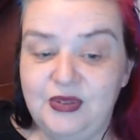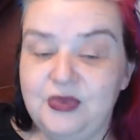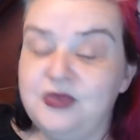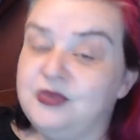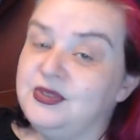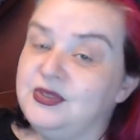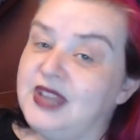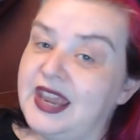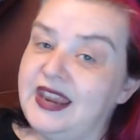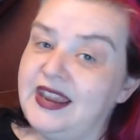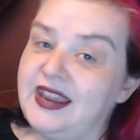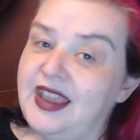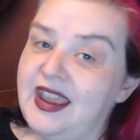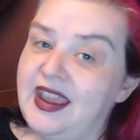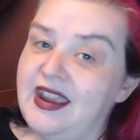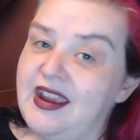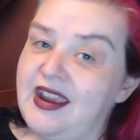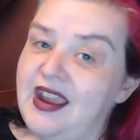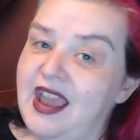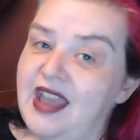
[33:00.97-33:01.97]
all take
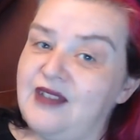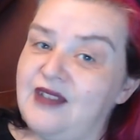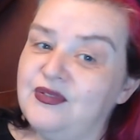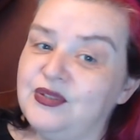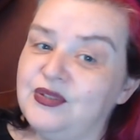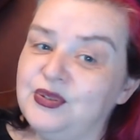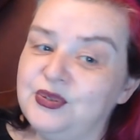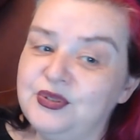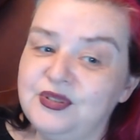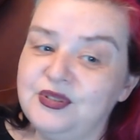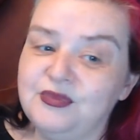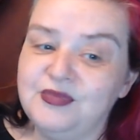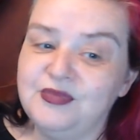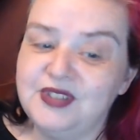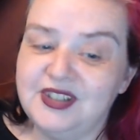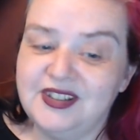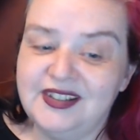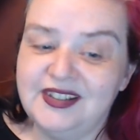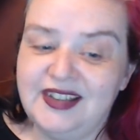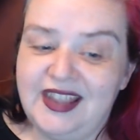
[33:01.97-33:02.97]
care, have an awesome
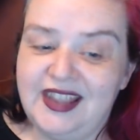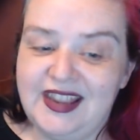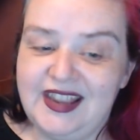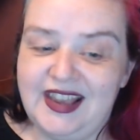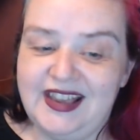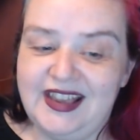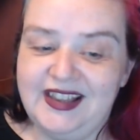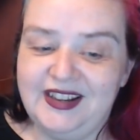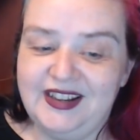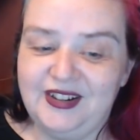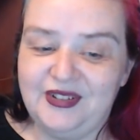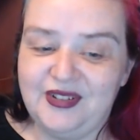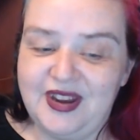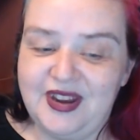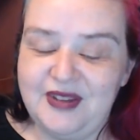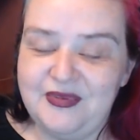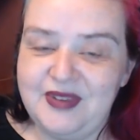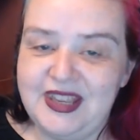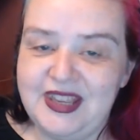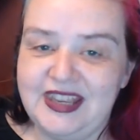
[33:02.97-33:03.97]
Sunday and a
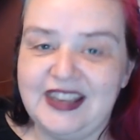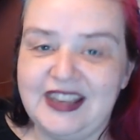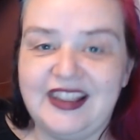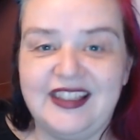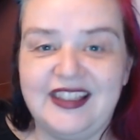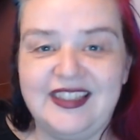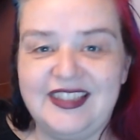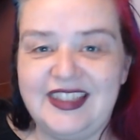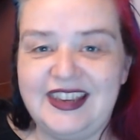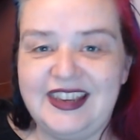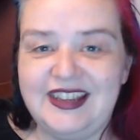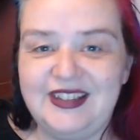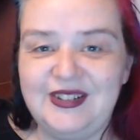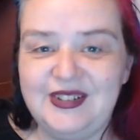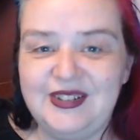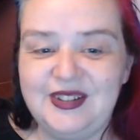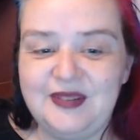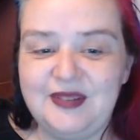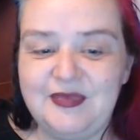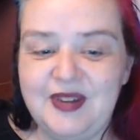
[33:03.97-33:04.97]
great week. Thank you
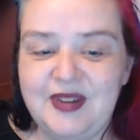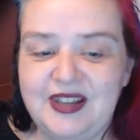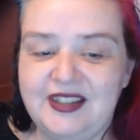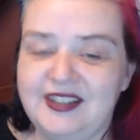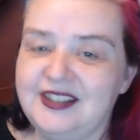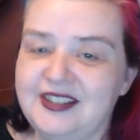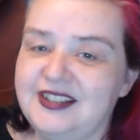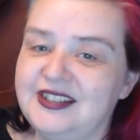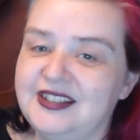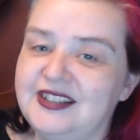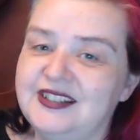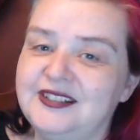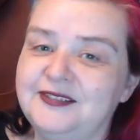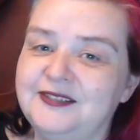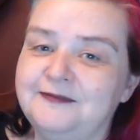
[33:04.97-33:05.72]
so much.